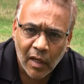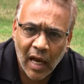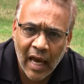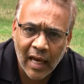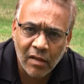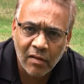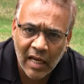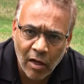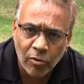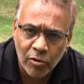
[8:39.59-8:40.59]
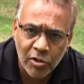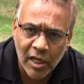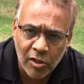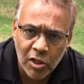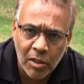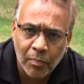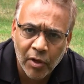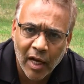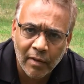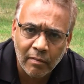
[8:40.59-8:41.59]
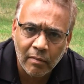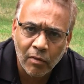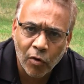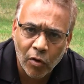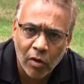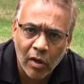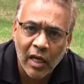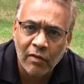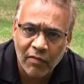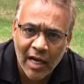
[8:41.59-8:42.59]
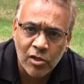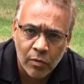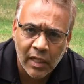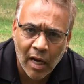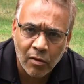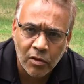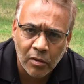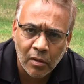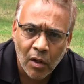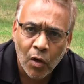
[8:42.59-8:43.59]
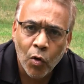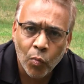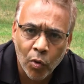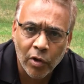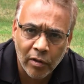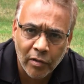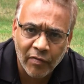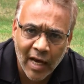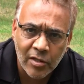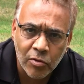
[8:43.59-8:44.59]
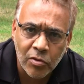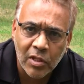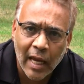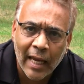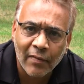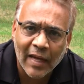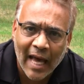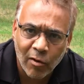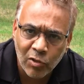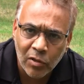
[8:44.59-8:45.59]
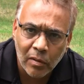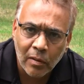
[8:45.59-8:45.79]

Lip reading: And the elders that she put on her advisory council were her advisors and the council.